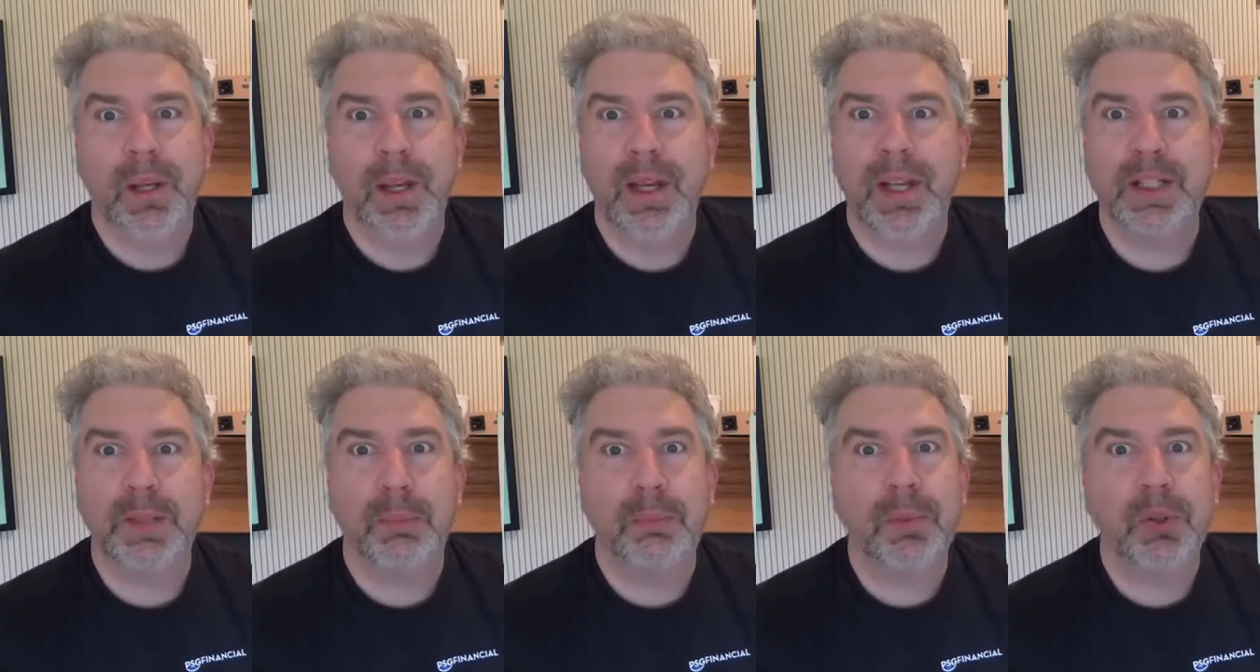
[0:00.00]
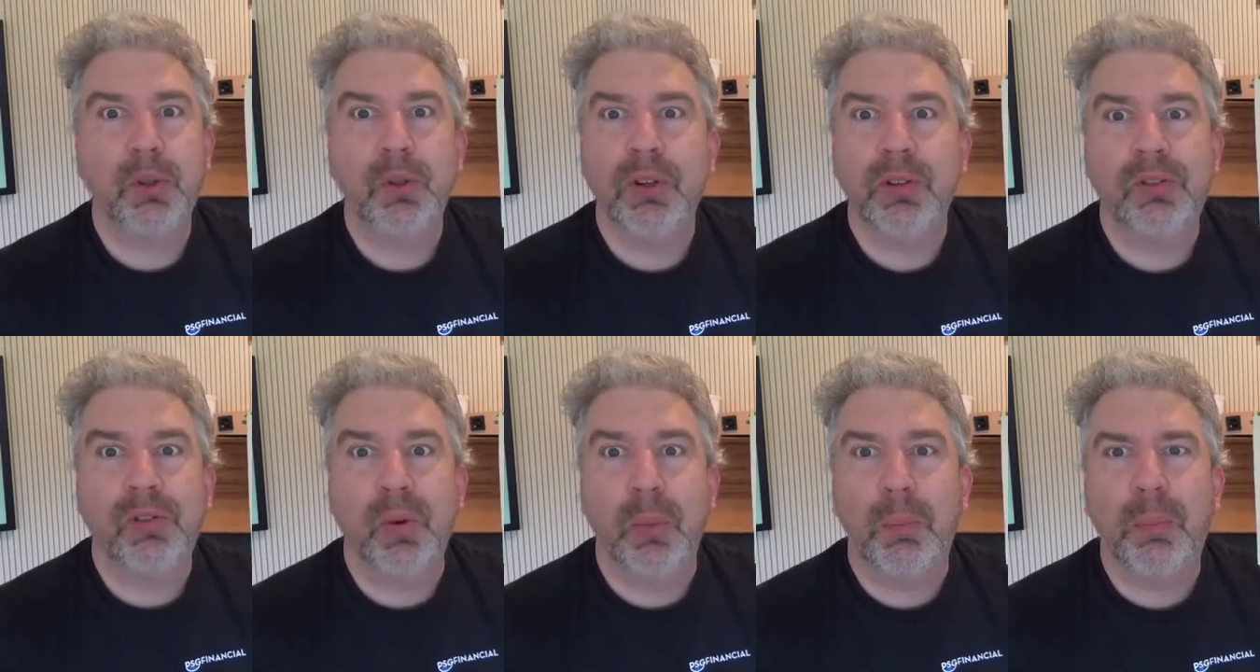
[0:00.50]
It's
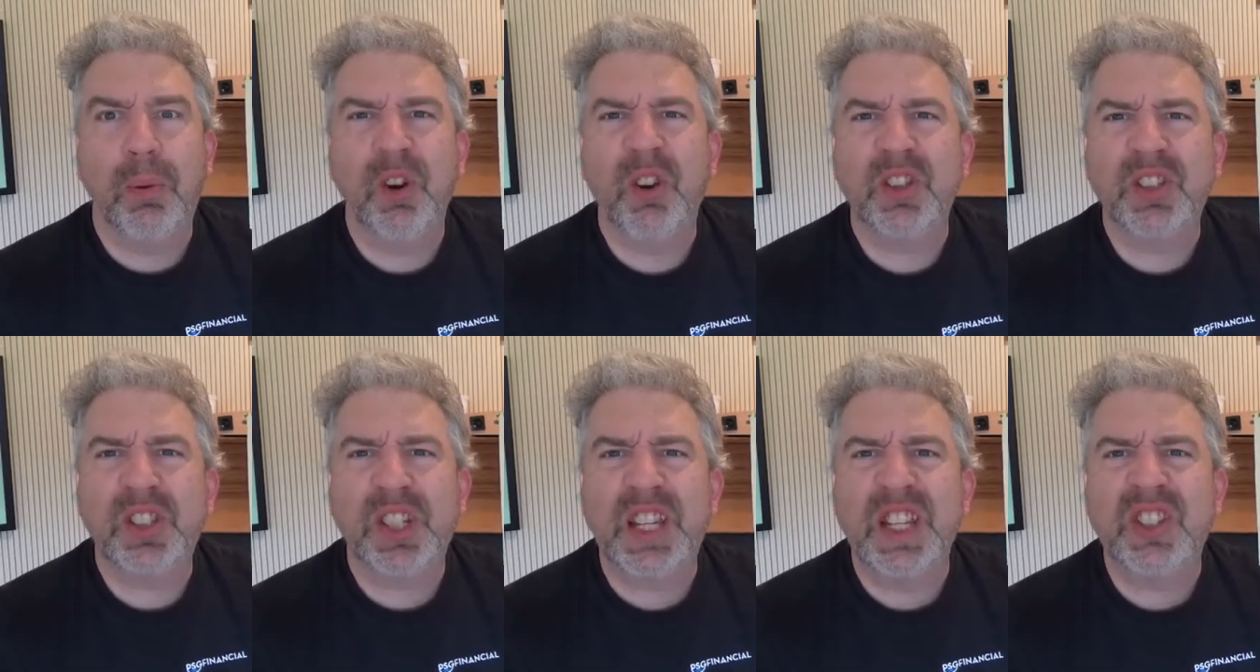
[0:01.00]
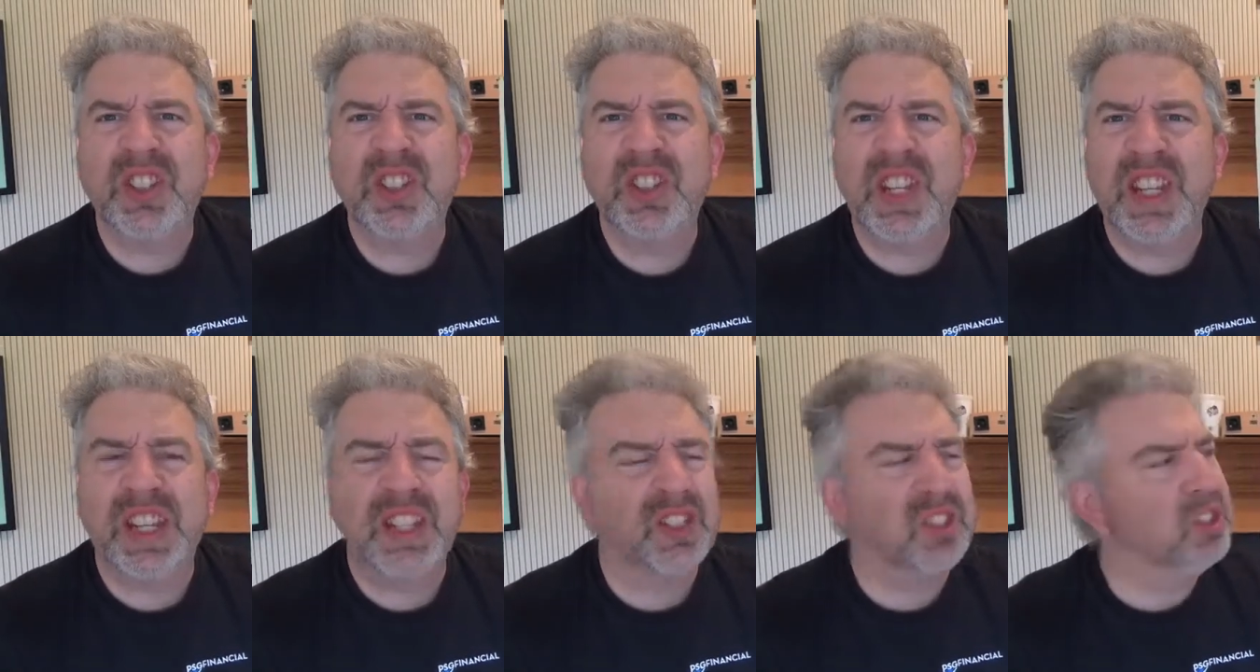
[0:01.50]
beautiful. Birds can
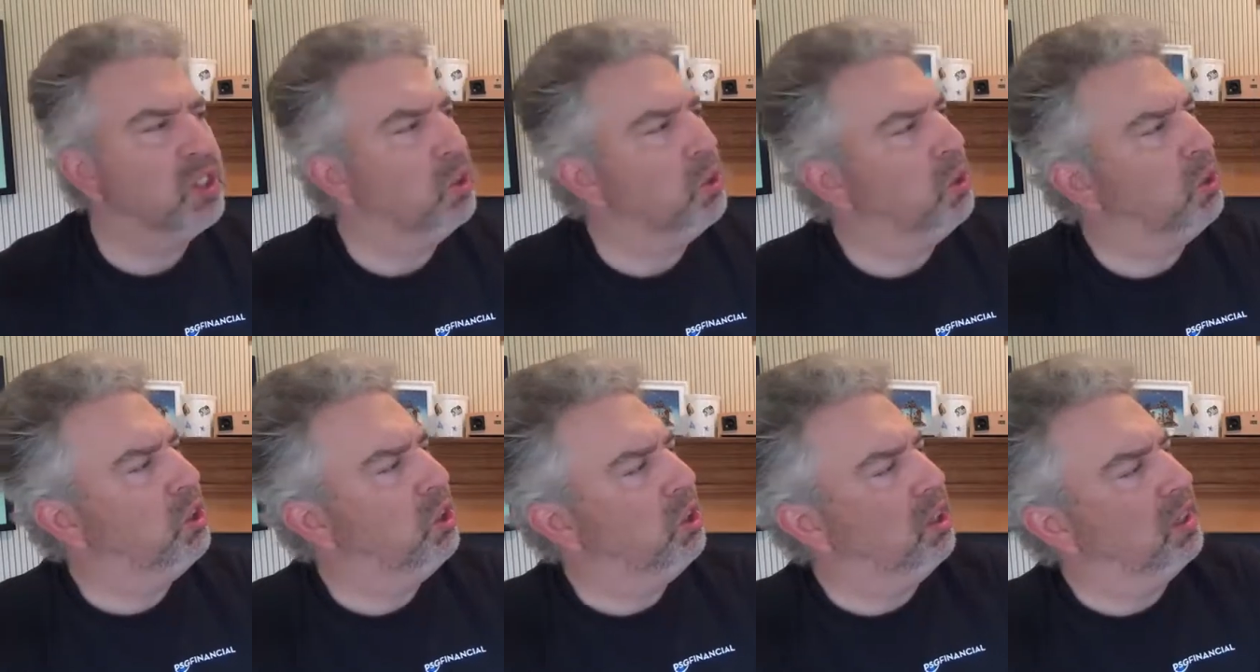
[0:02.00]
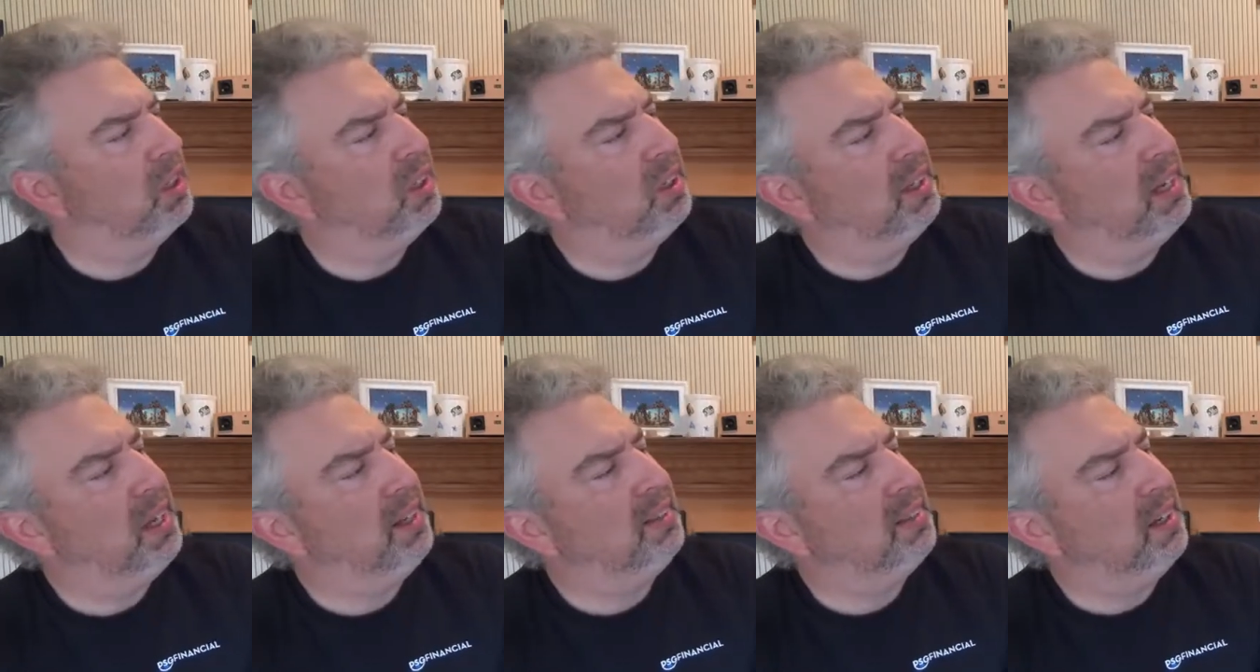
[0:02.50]
sing so good,
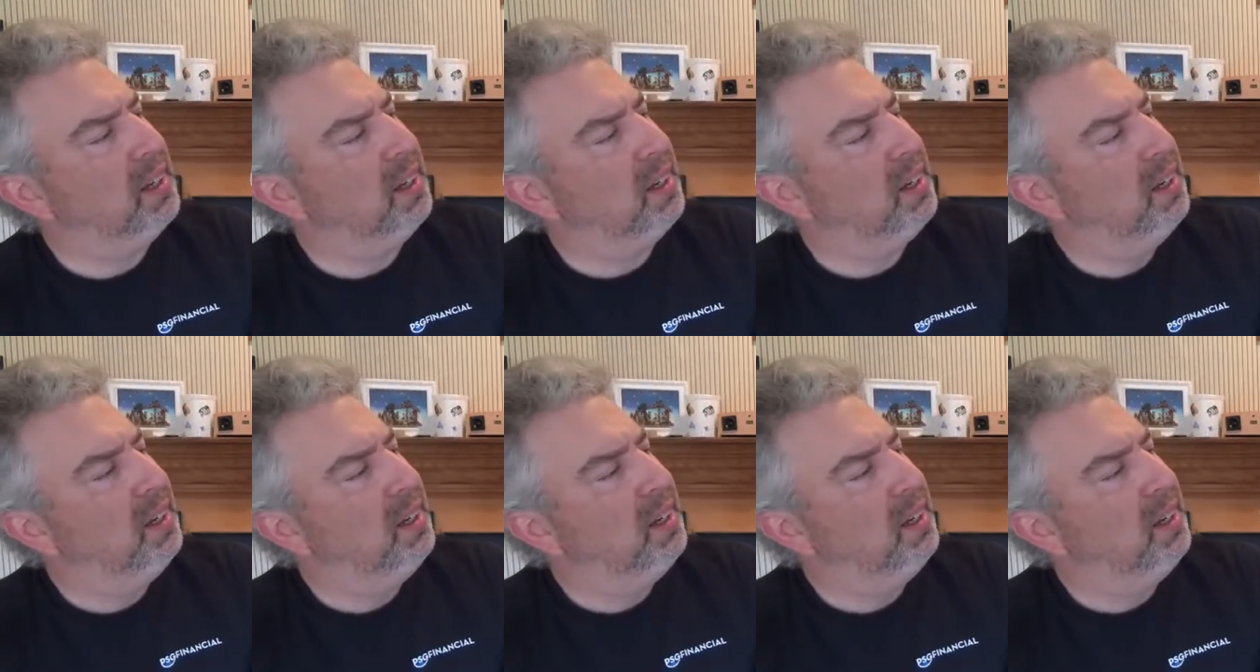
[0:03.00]
can't they?